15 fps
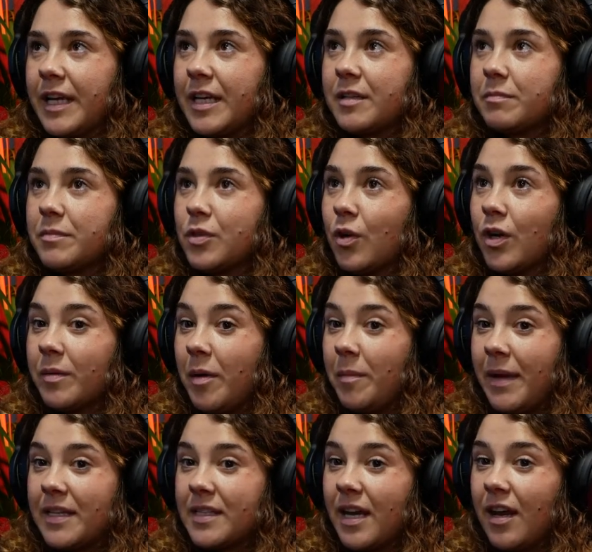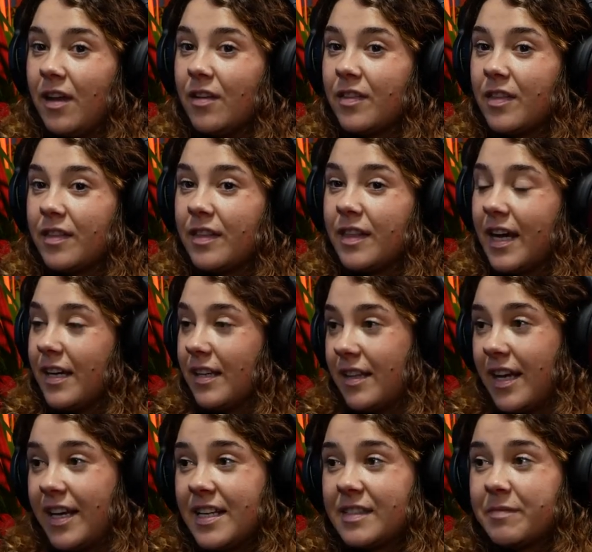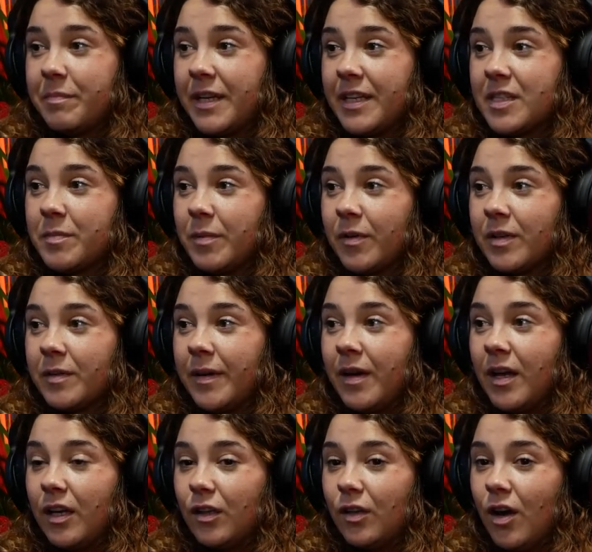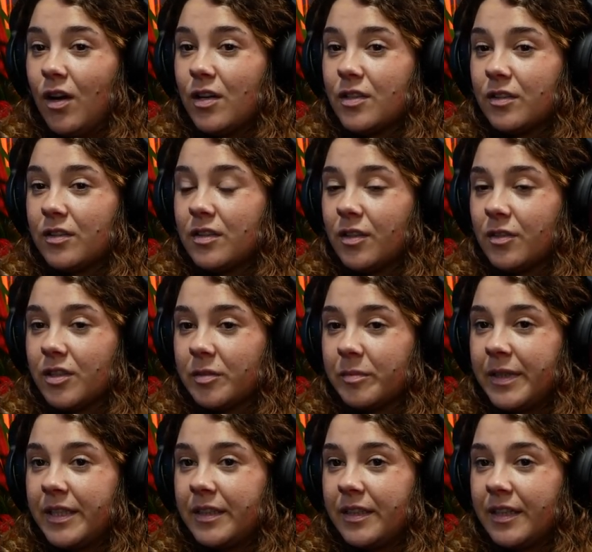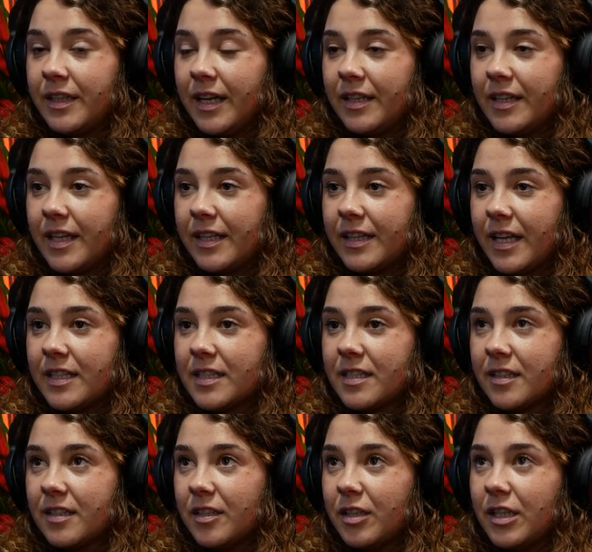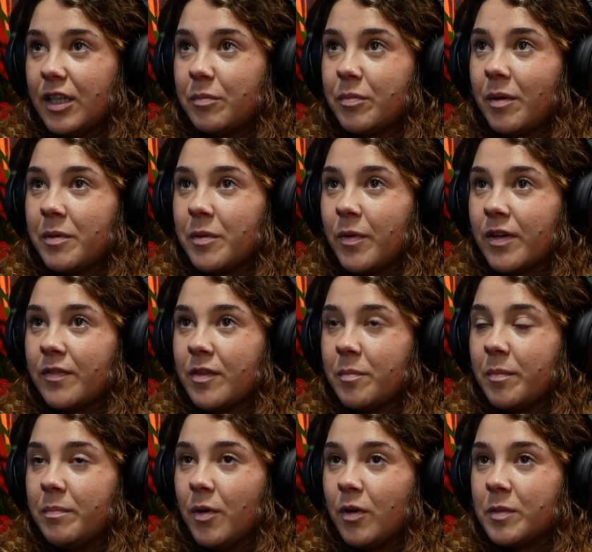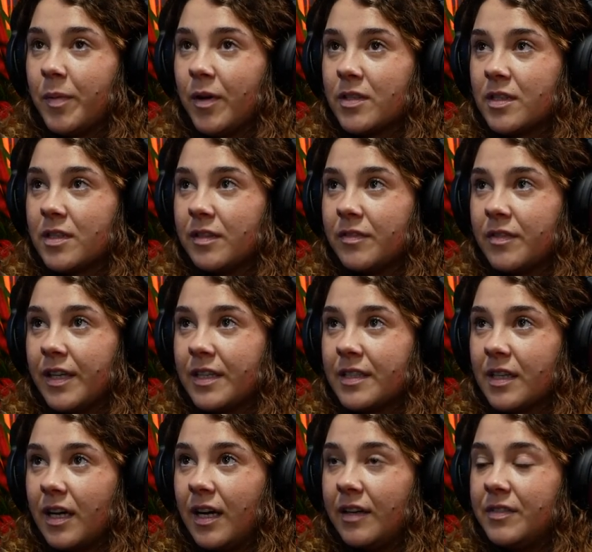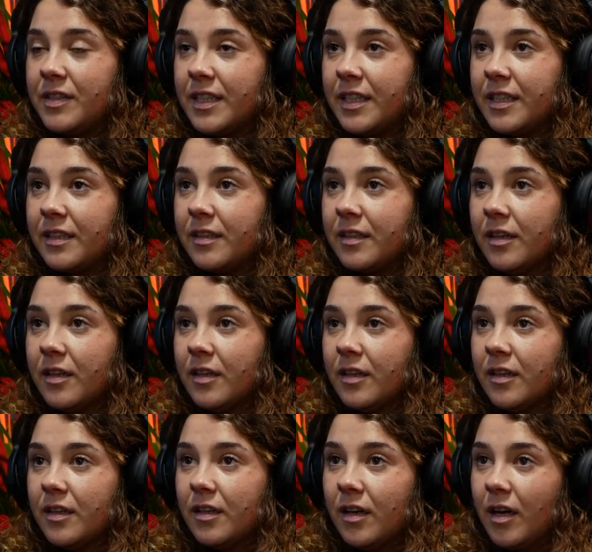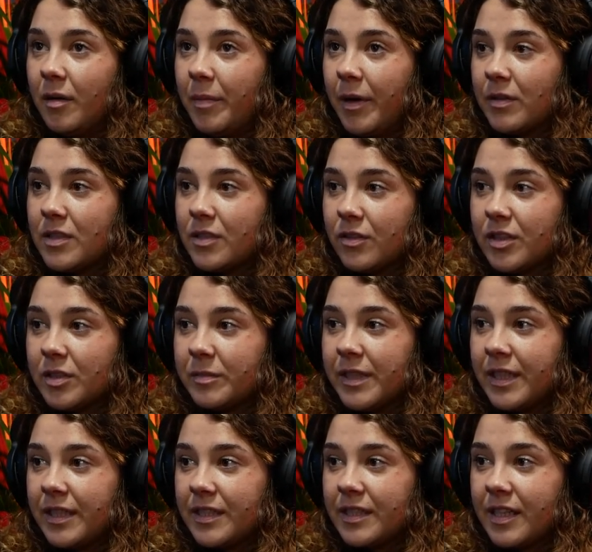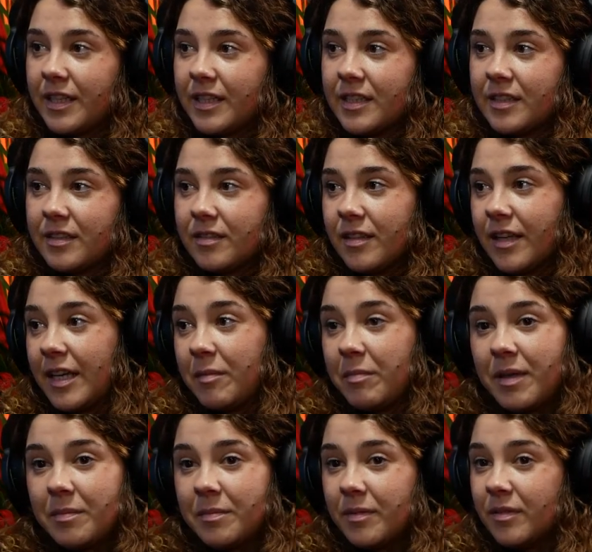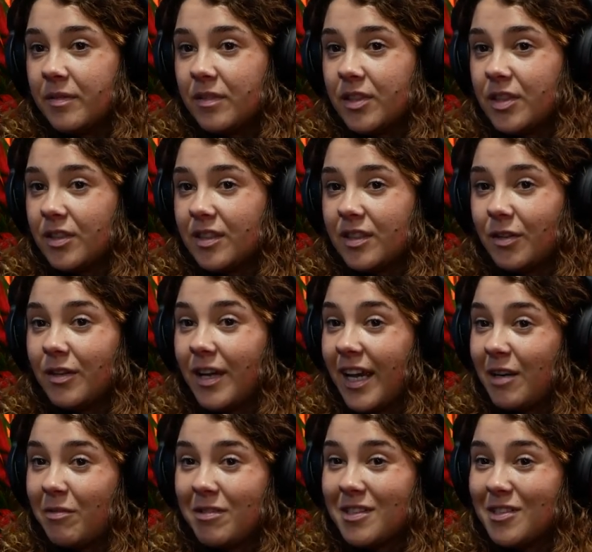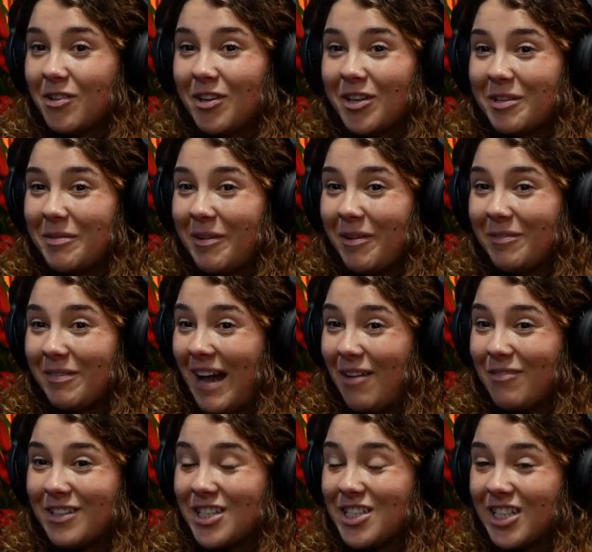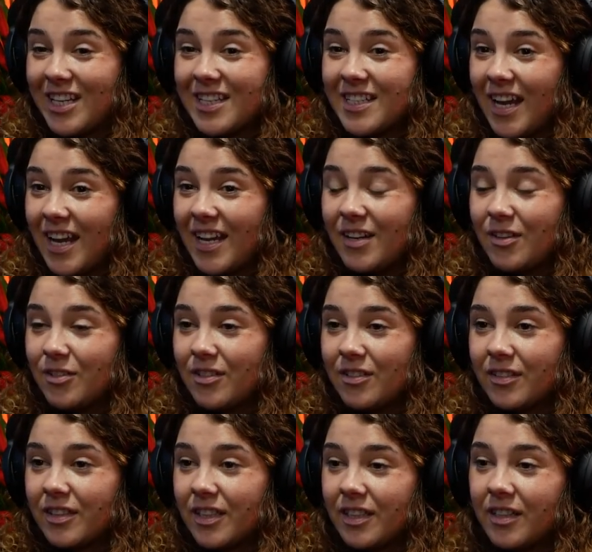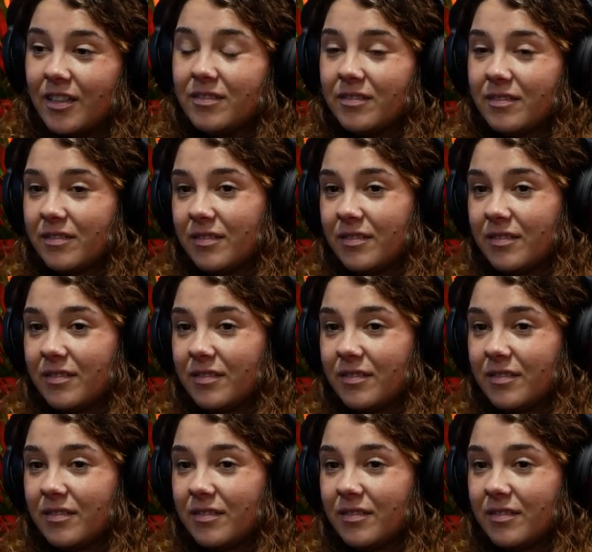like talking about mental health, that is being spoken about a lot on social media, and I think that's, you know, probably one of the most positive things that I've seen about social media, is that it's like people are just okay with talking about having a shit day, or you know,